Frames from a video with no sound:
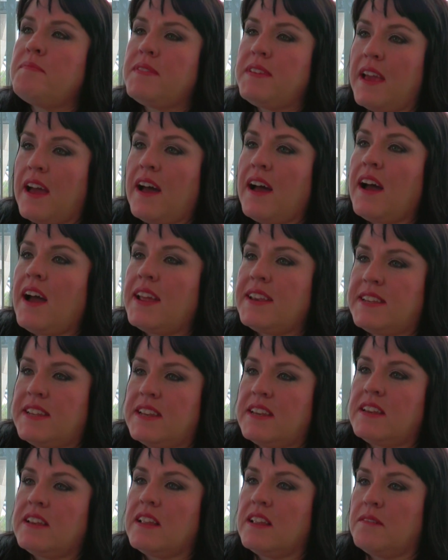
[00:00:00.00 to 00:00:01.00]
Yeah, I
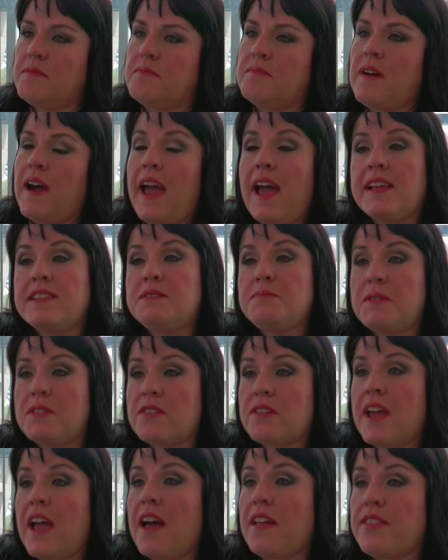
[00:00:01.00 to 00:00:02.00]
did. I had some
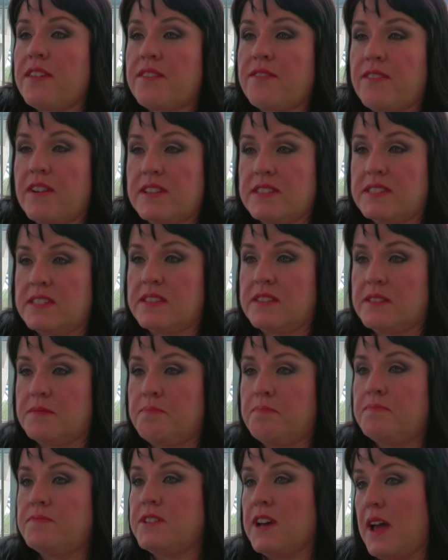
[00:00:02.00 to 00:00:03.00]
other Catholic friends at the
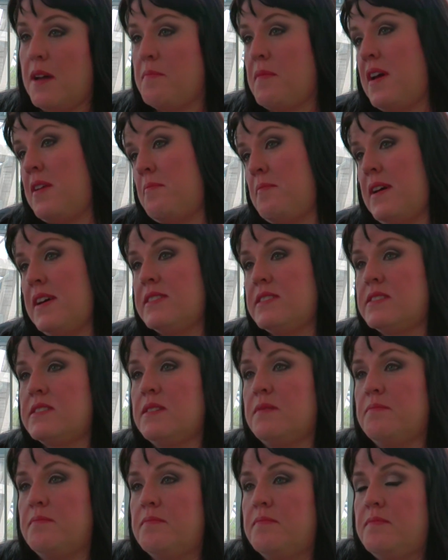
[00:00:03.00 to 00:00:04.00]
time. I'd met
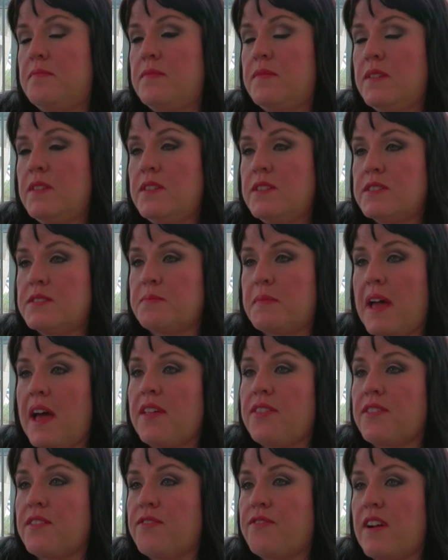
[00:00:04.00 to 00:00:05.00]
some
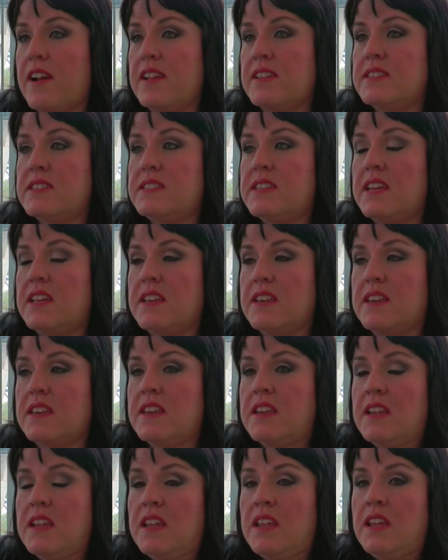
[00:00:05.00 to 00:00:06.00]
Catholic friends, and
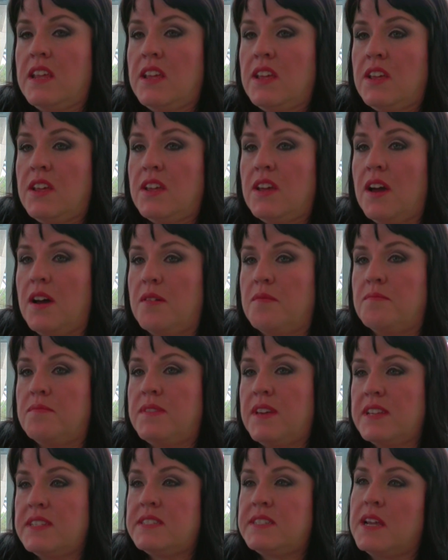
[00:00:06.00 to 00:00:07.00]

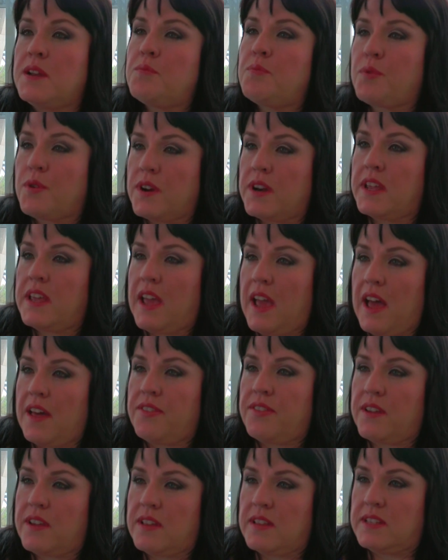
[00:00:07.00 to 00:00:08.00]
they stayed pretty
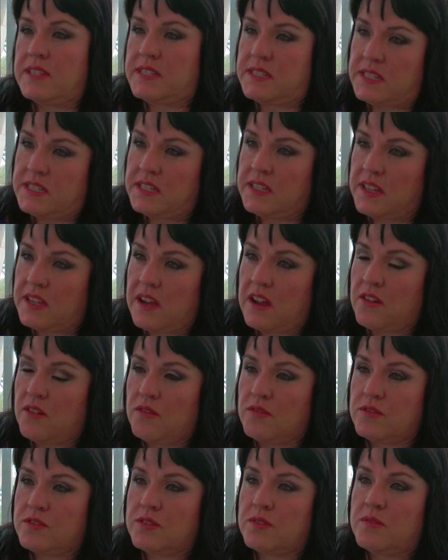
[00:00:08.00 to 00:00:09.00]
Catholic, at least until they got
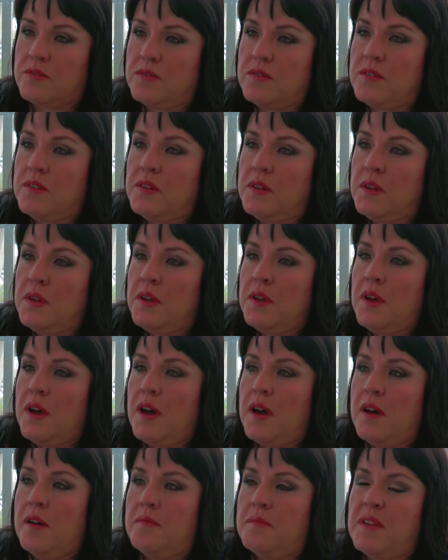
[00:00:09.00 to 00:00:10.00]
older.
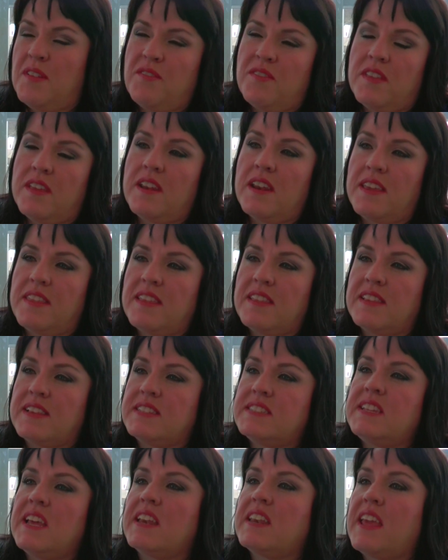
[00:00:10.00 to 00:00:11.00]
Even then, I think they
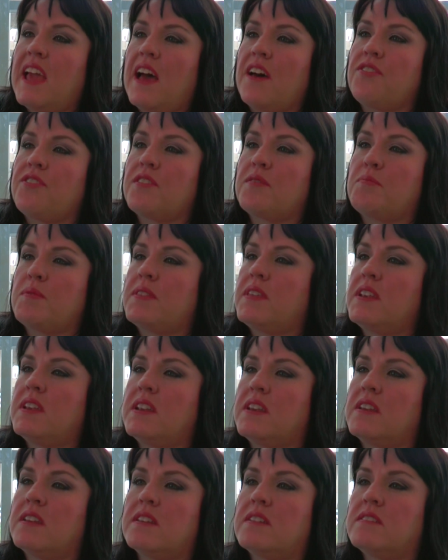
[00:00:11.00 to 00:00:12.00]
stayed Catholic, but they
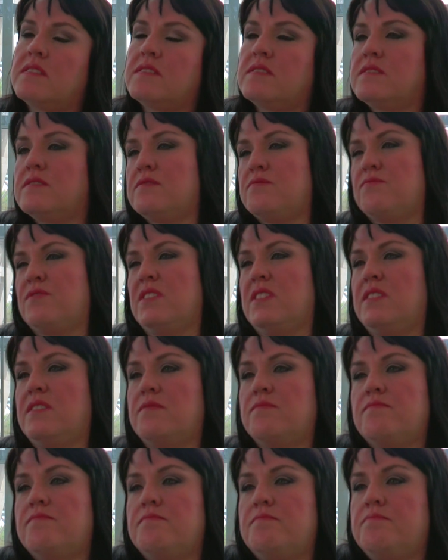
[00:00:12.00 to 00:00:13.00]
didn't really
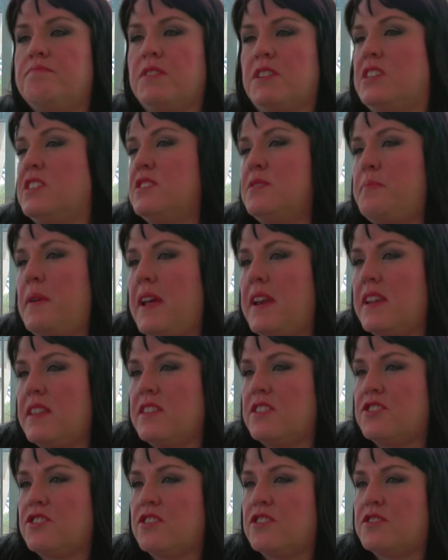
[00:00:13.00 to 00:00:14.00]
participate in
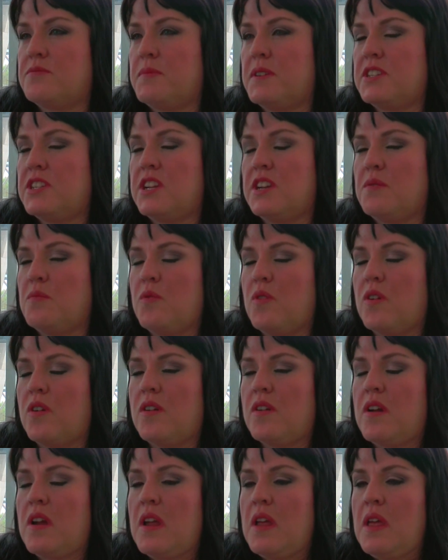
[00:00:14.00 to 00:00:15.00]
the church much
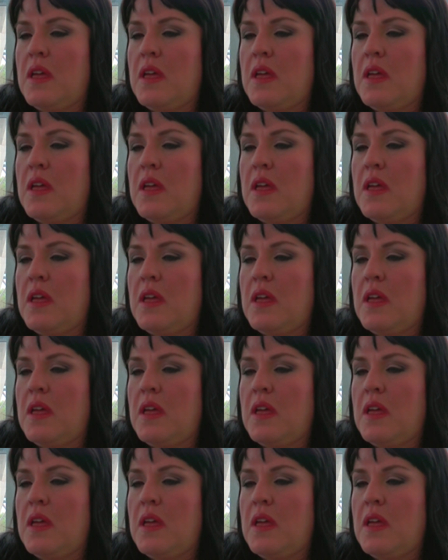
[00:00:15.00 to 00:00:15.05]
anymore.